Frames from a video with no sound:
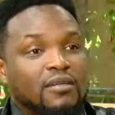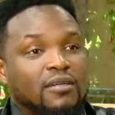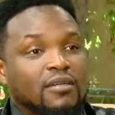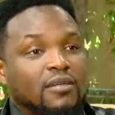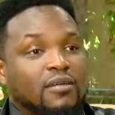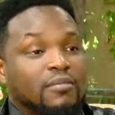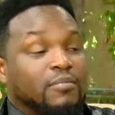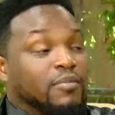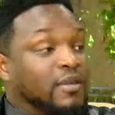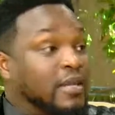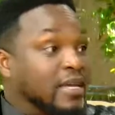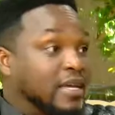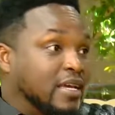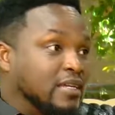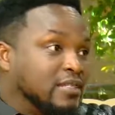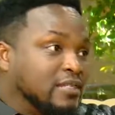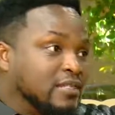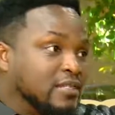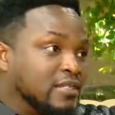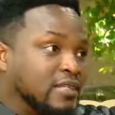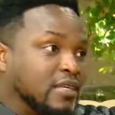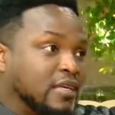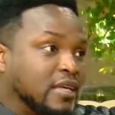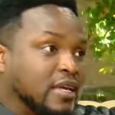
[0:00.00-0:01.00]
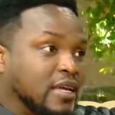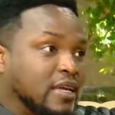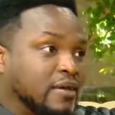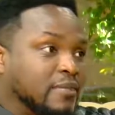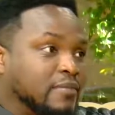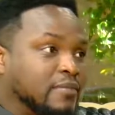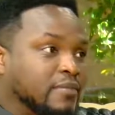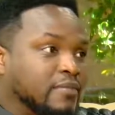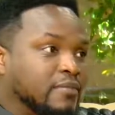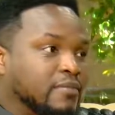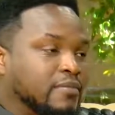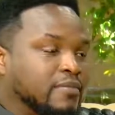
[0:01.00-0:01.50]
players in the game.
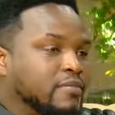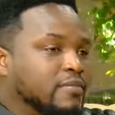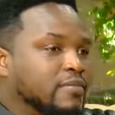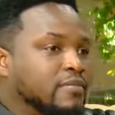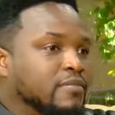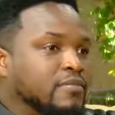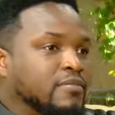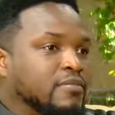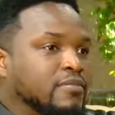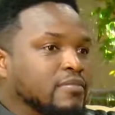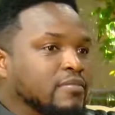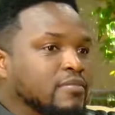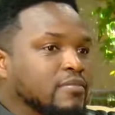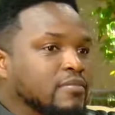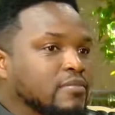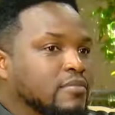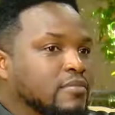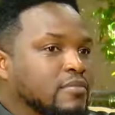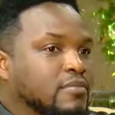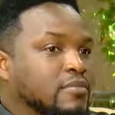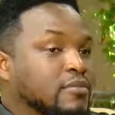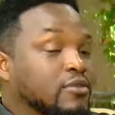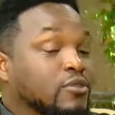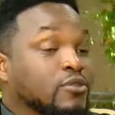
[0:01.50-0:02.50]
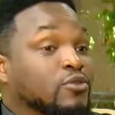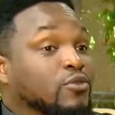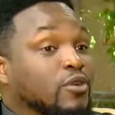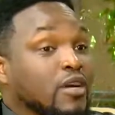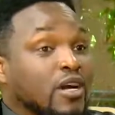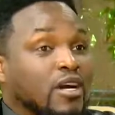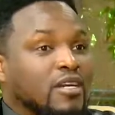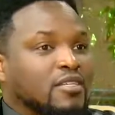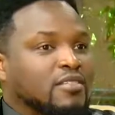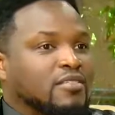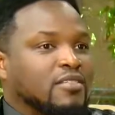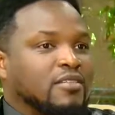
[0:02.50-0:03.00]
You
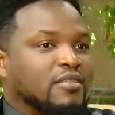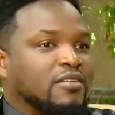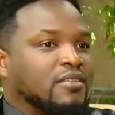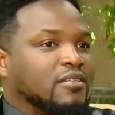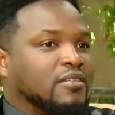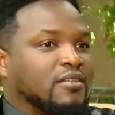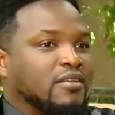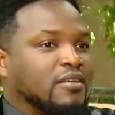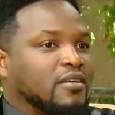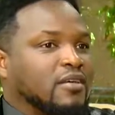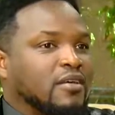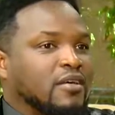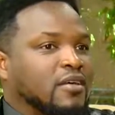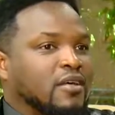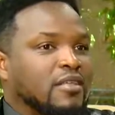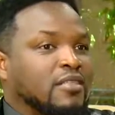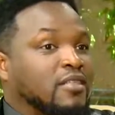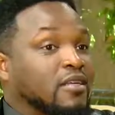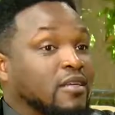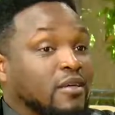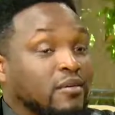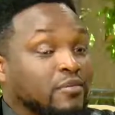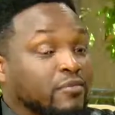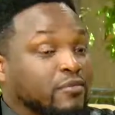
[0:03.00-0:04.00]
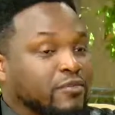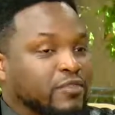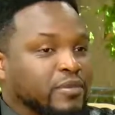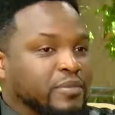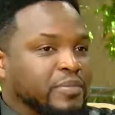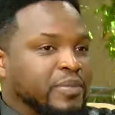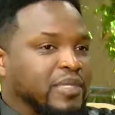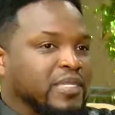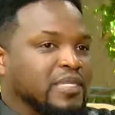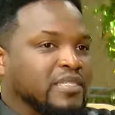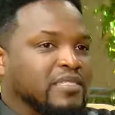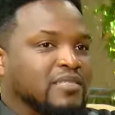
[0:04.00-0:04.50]
guys are the
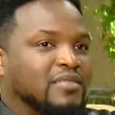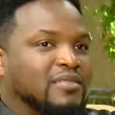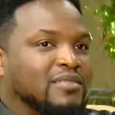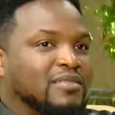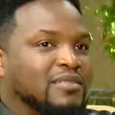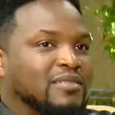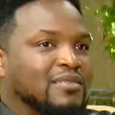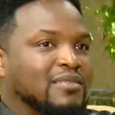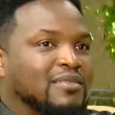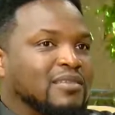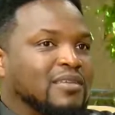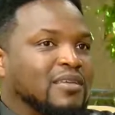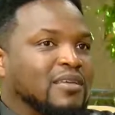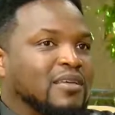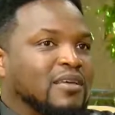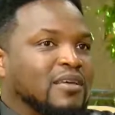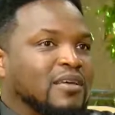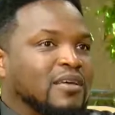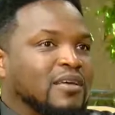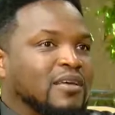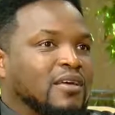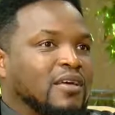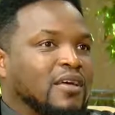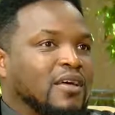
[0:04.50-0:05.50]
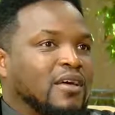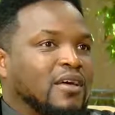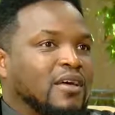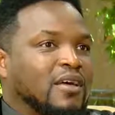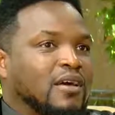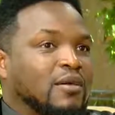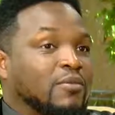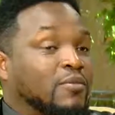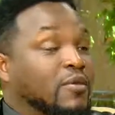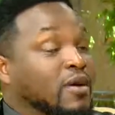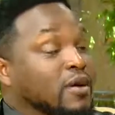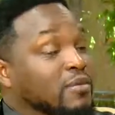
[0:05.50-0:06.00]
MVPs.
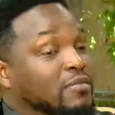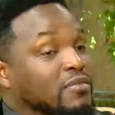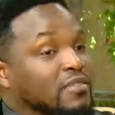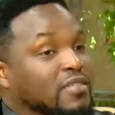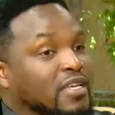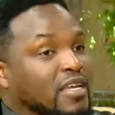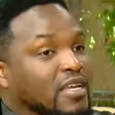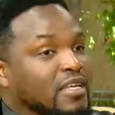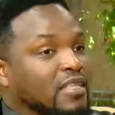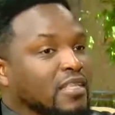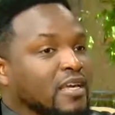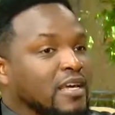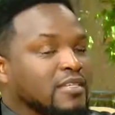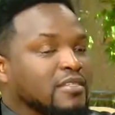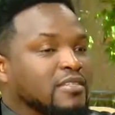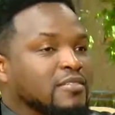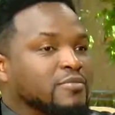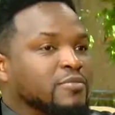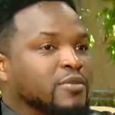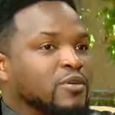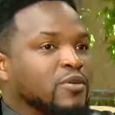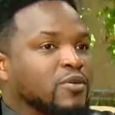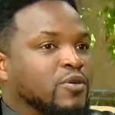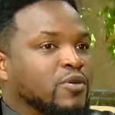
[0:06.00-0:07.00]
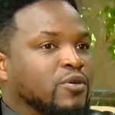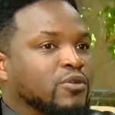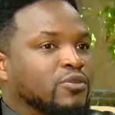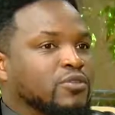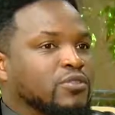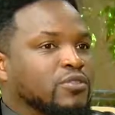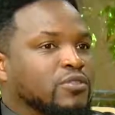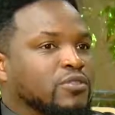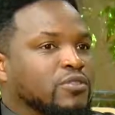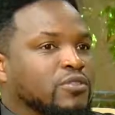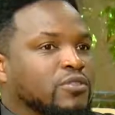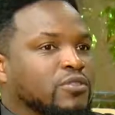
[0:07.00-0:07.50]
Why I'm saying that is
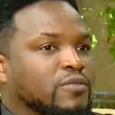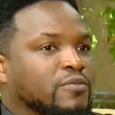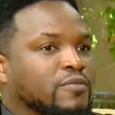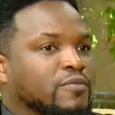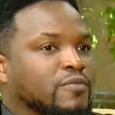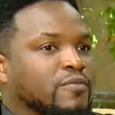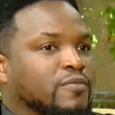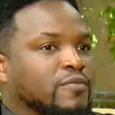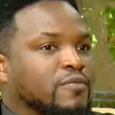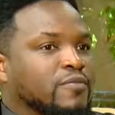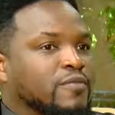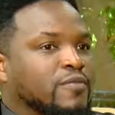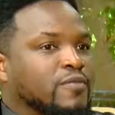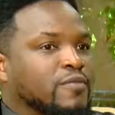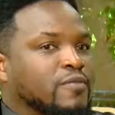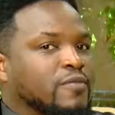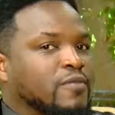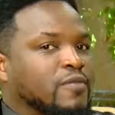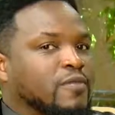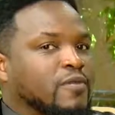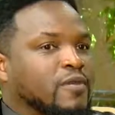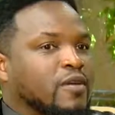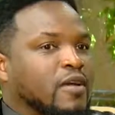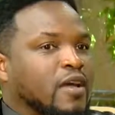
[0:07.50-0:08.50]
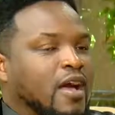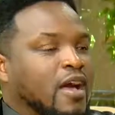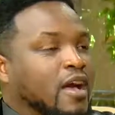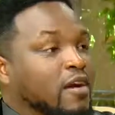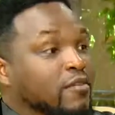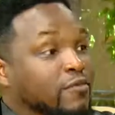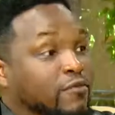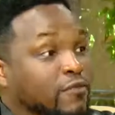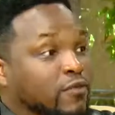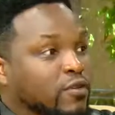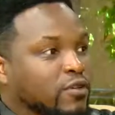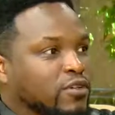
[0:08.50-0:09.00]
because I
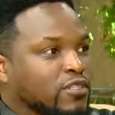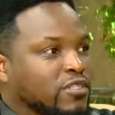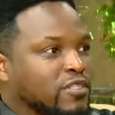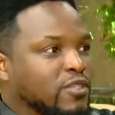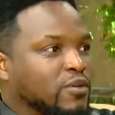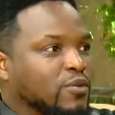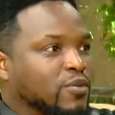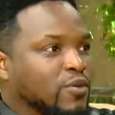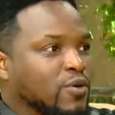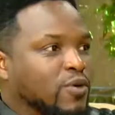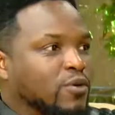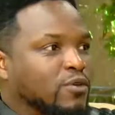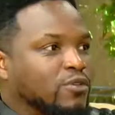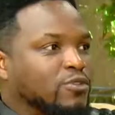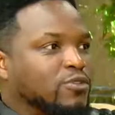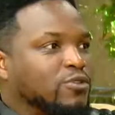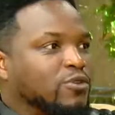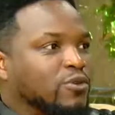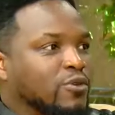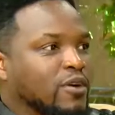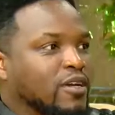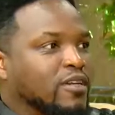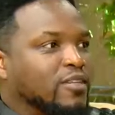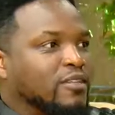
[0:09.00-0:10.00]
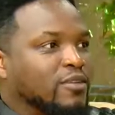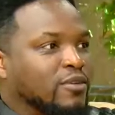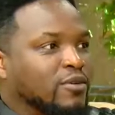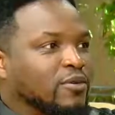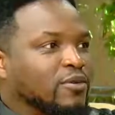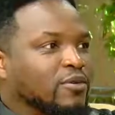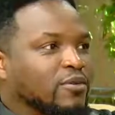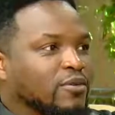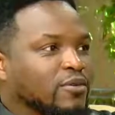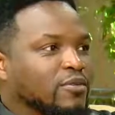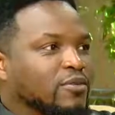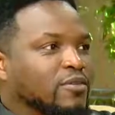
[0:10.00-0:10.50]
have walked the walk, so I
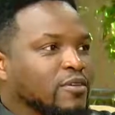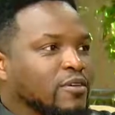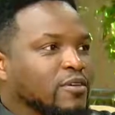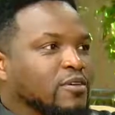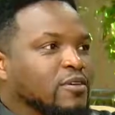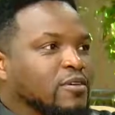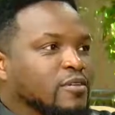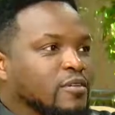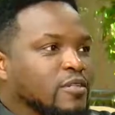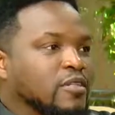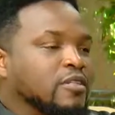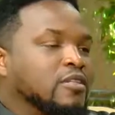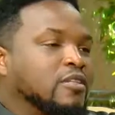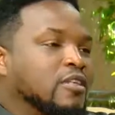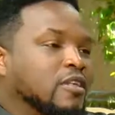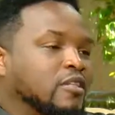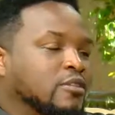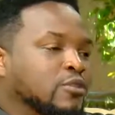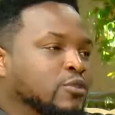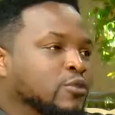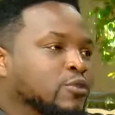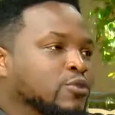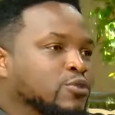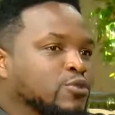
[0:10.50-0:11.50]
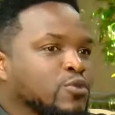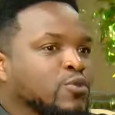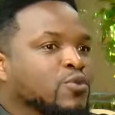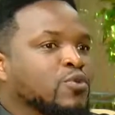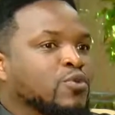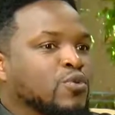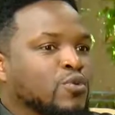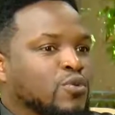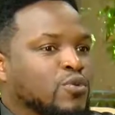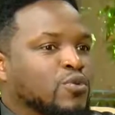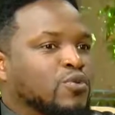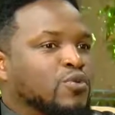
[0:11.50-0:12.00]
know. Then there are those
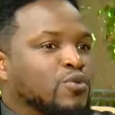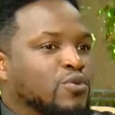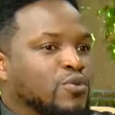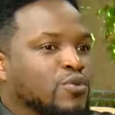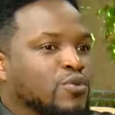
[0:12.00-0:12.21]
who